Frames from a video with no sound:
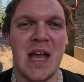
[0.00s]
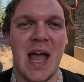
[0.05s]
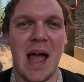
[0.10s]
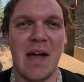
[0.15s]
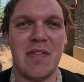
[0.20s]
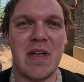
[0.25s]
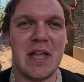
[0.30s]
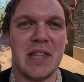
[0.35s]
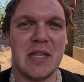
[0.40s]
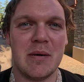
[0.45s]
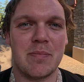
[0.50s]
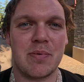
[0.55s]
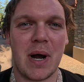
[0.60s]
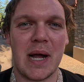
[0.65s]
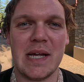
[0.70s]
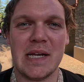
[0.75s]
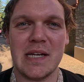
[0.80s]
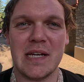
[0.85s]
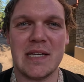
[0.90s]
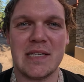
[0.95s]
and then the
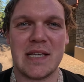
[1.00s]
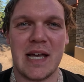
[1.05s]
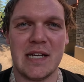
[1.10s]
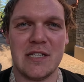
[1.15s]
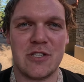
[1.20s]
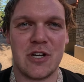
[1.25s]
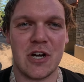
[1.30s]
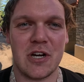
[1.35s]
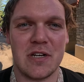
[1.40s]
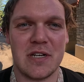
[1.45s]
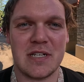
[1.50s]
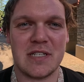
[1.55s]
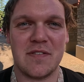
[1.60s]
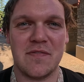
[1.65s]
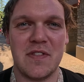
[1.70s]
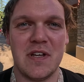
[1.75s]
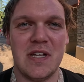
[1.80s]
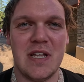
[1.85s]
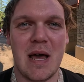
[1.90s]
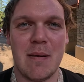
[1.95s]
brightness and tartness
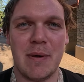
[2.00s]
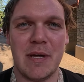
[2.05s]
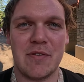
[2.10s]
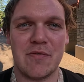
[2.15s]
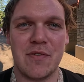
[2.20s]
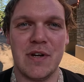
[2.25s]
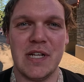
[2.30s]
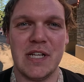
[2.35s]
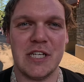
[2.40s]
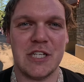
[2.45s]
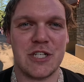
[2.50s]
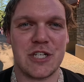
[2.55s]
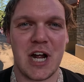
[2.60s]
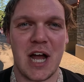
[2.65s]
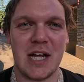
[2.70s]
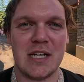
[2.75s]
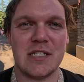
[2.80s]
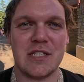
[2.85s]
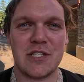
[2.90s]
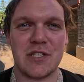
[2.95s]
of the lemon really
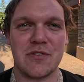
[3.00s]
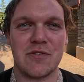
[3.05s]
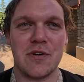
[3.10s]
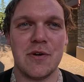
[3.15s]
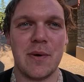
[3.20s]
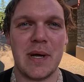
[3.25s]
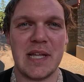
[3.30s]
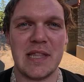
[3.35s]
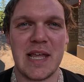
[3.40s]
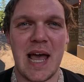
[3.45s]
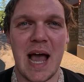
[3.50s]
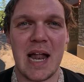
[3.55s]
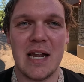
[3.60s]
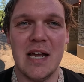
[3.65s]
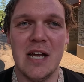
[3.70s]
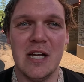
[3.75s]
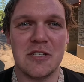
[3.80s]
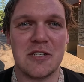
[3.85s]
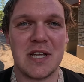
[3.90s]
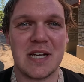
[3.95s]
shines through in that.
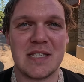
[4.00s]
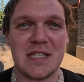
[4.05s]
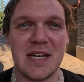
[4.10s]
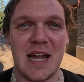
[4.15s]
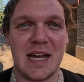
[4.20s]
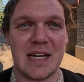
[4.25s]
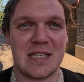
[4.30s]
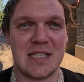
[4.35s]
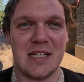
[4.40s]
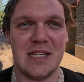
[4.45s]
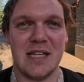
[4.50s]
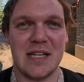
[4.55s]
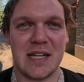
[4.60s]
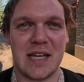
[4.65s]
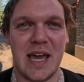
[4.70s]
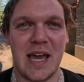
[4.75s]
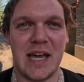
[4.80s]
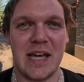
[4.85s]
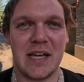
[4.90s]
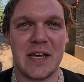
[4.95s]
So that's an excellent
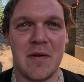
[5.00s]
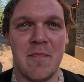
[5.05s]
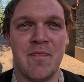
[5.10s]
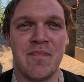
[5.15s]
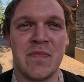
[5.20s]
cake.